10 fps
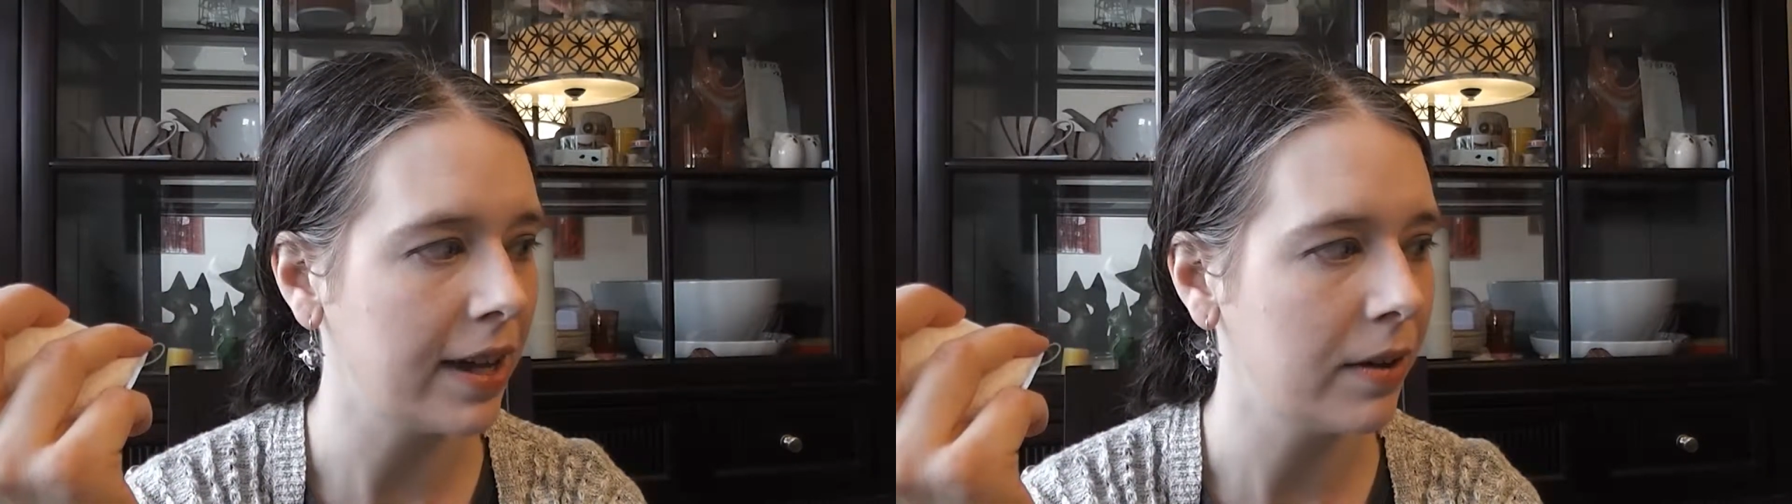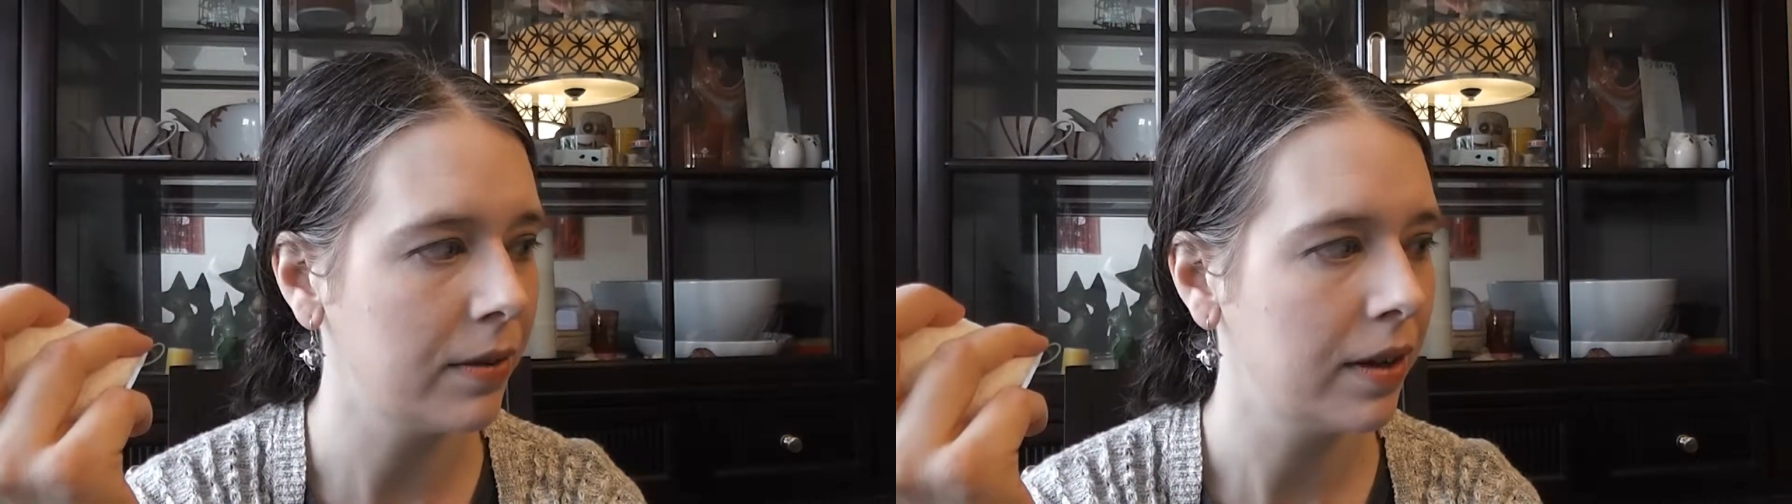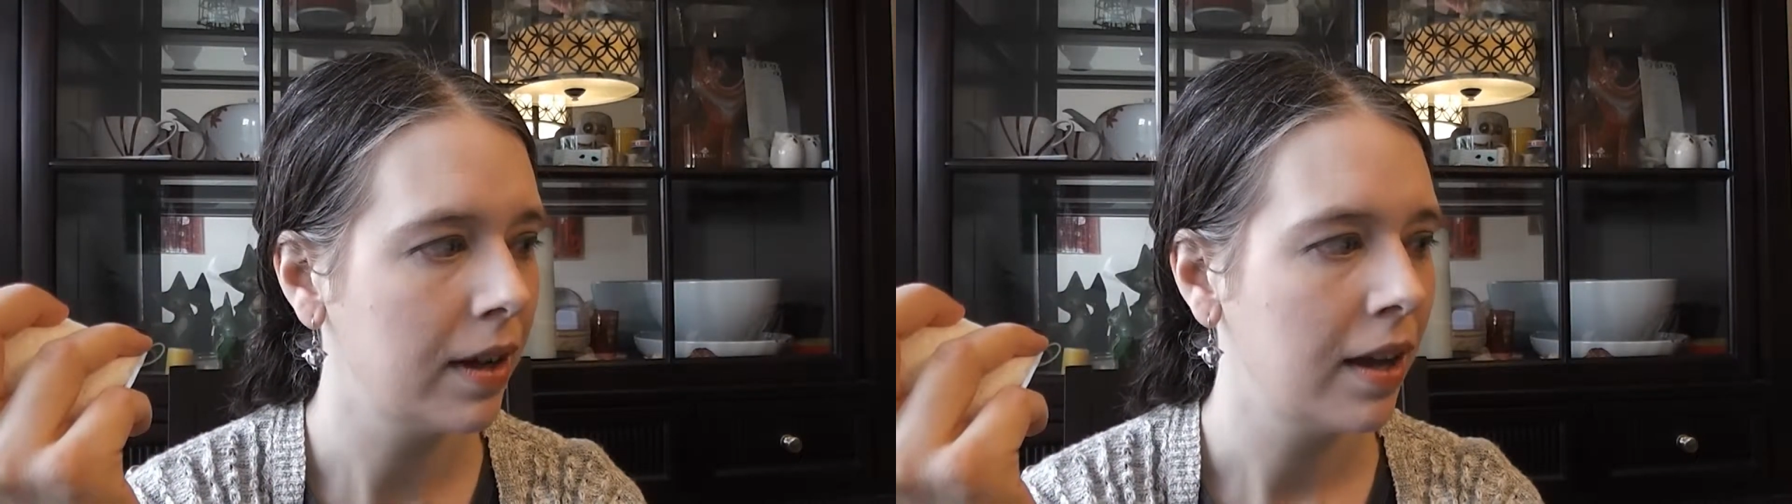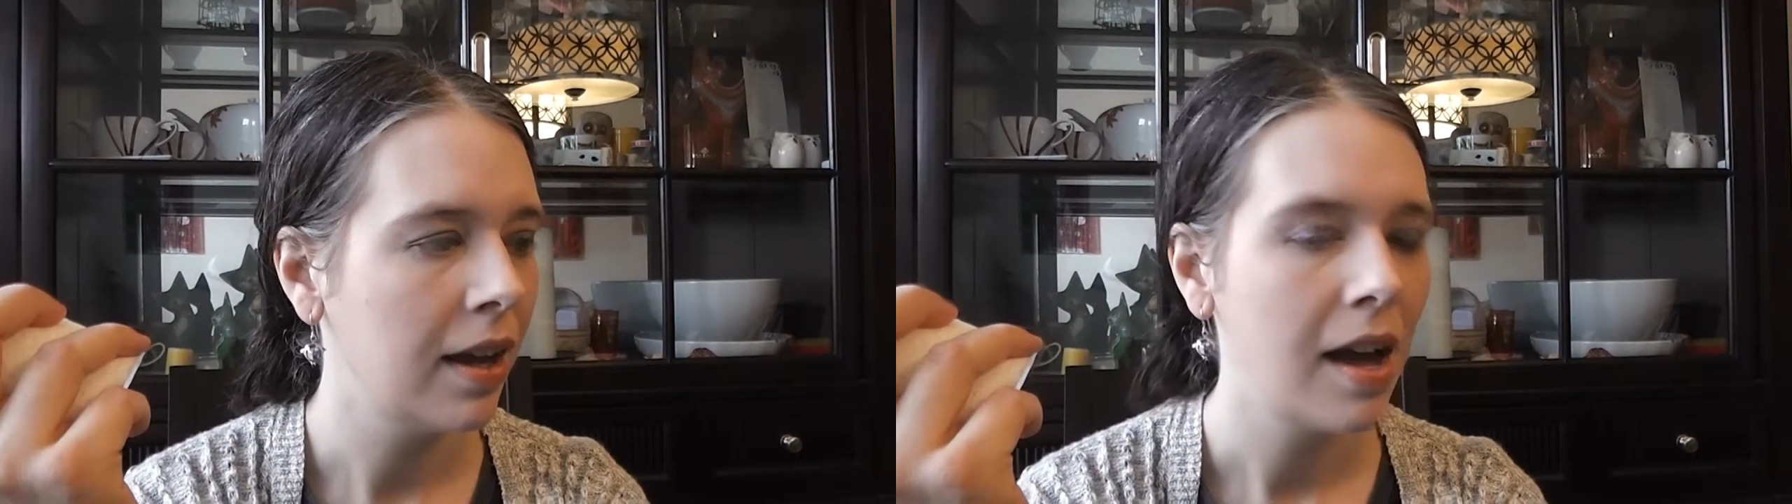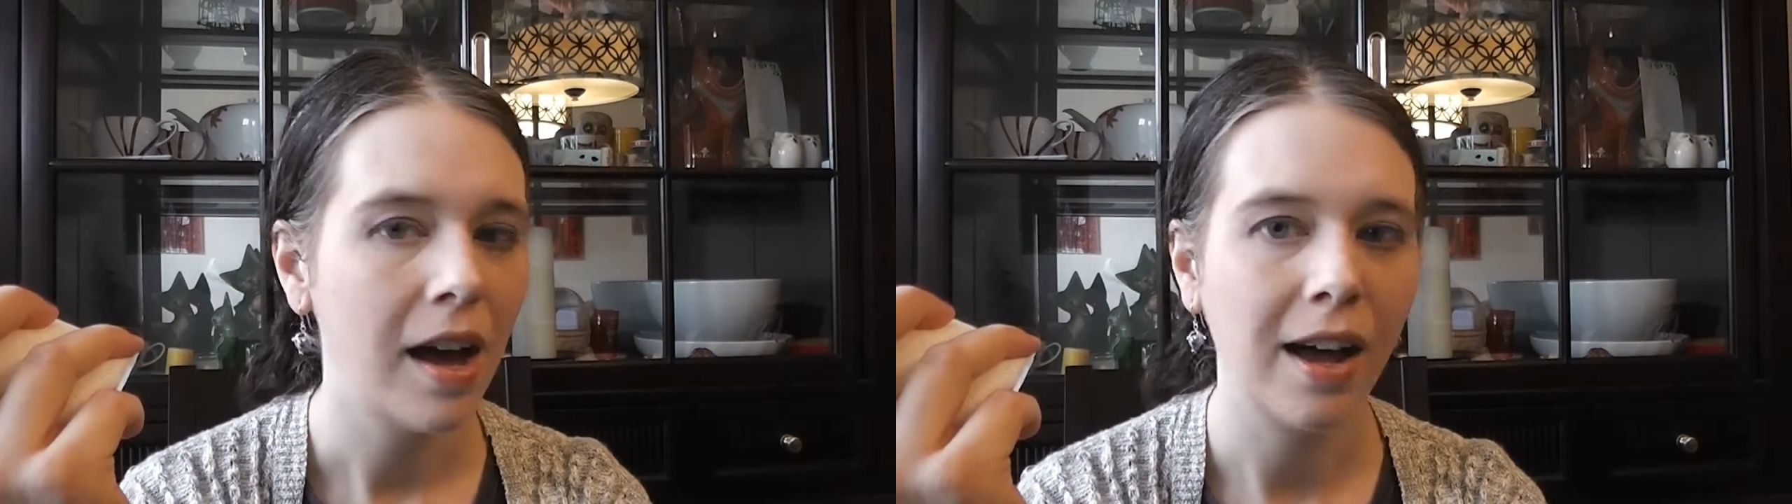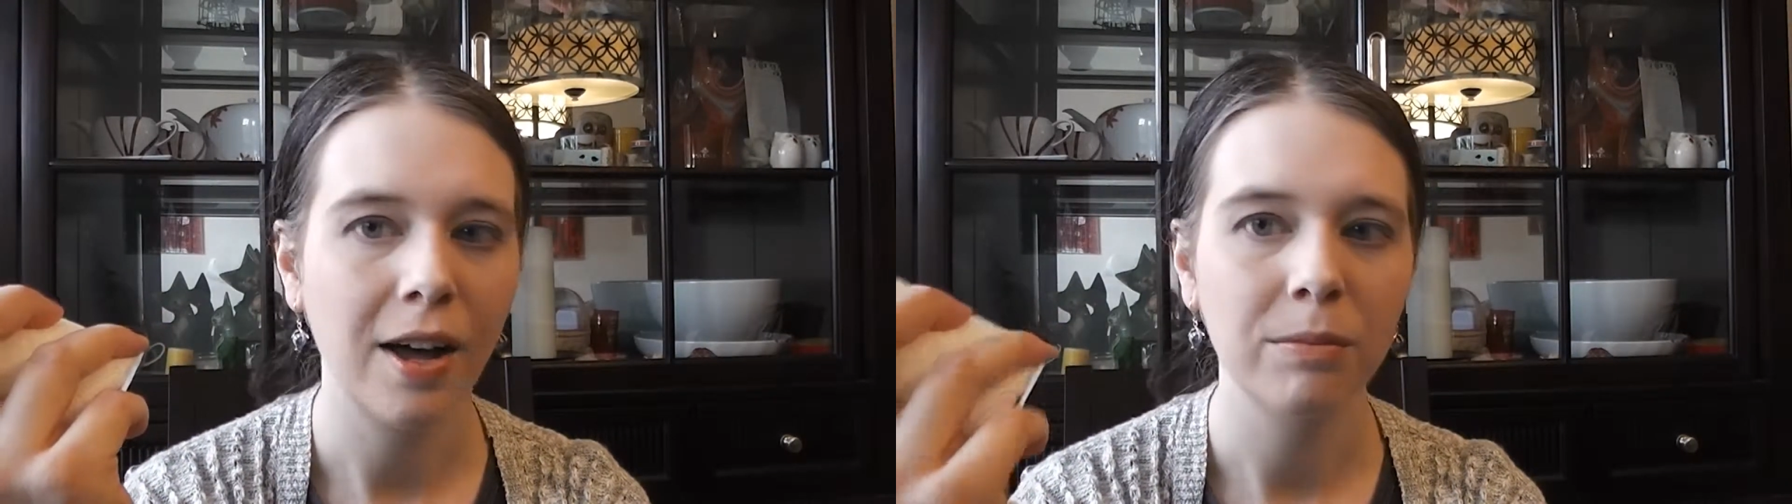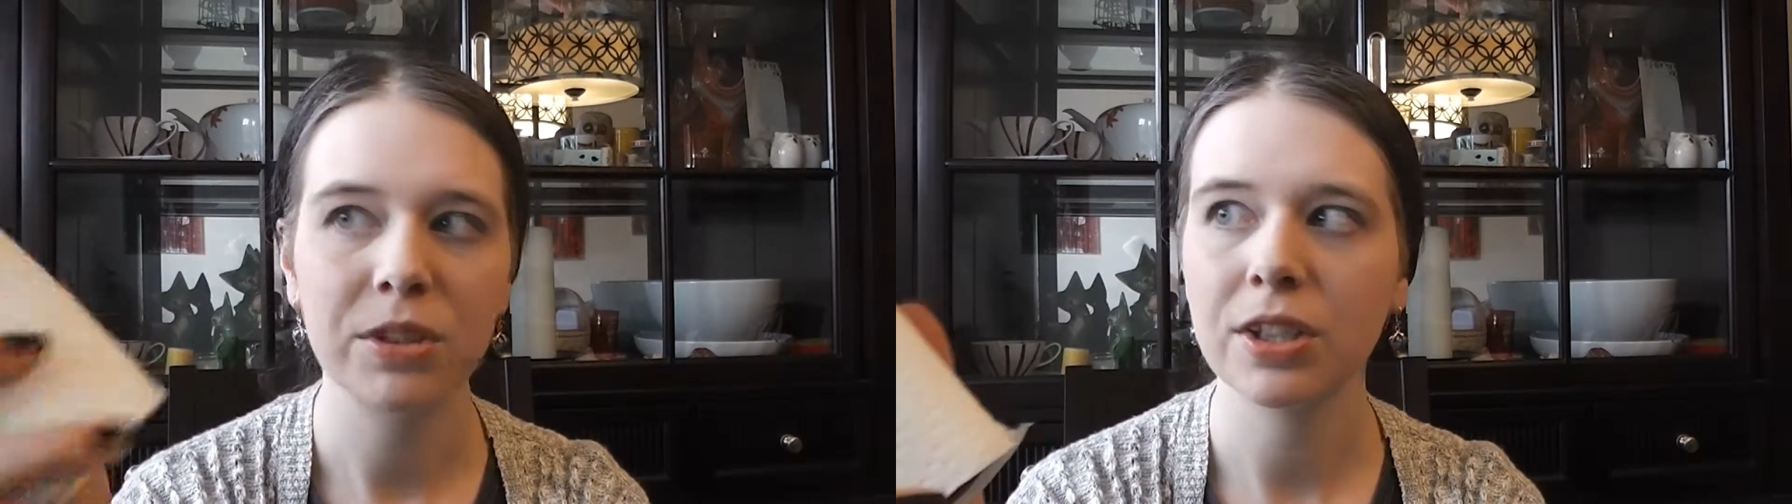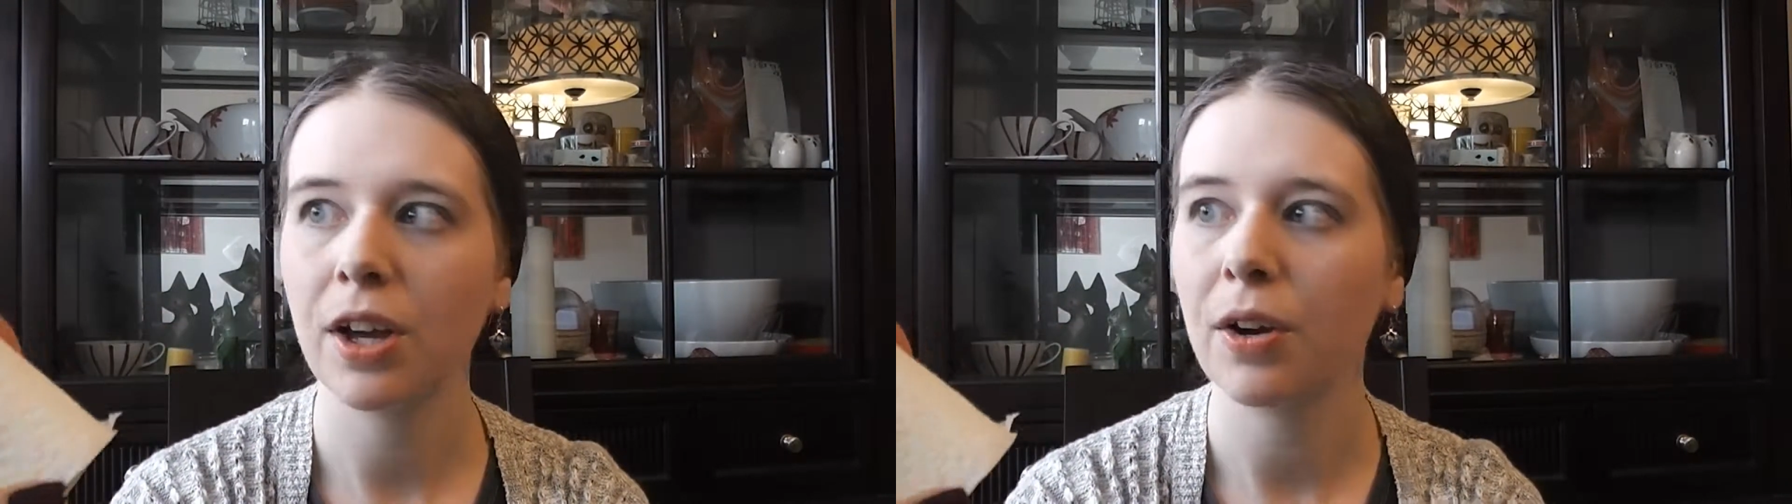now.
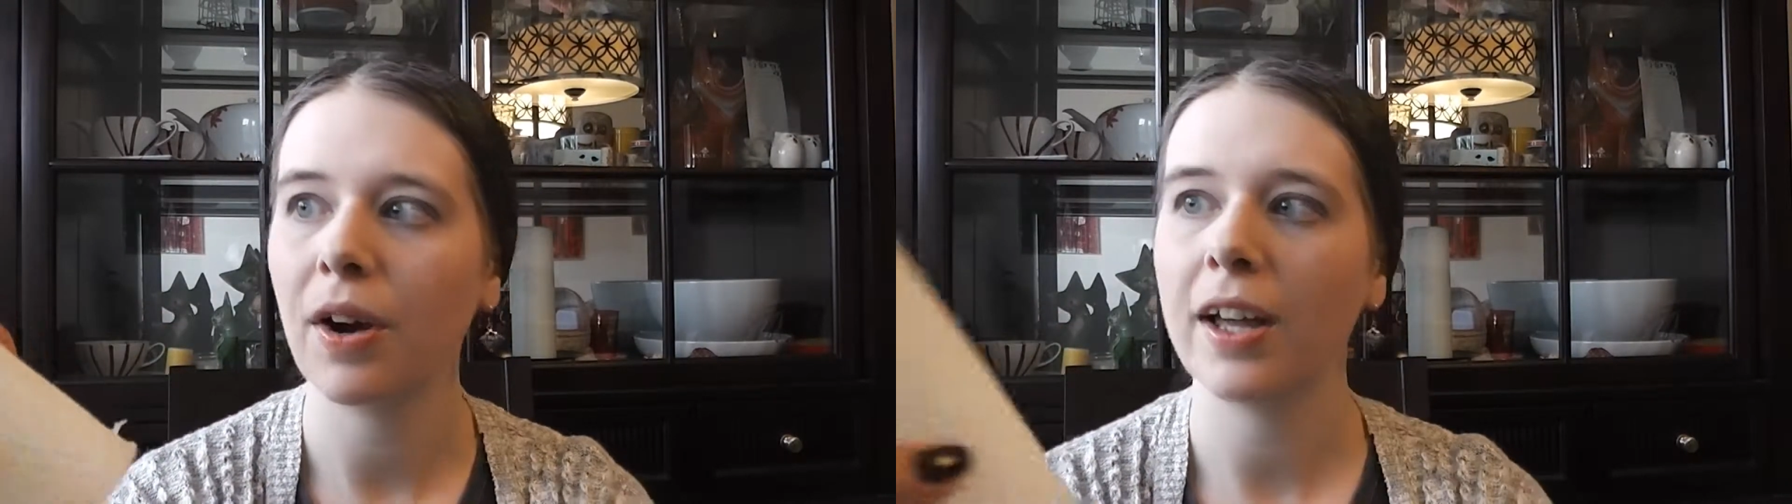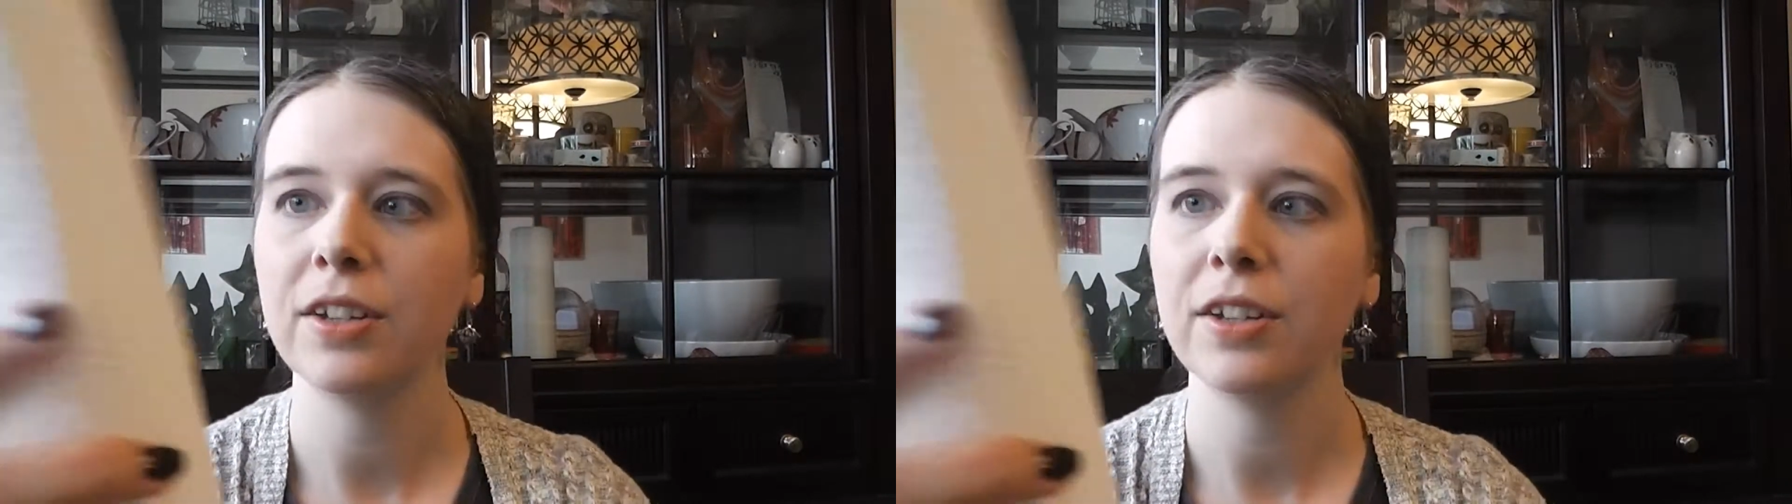So I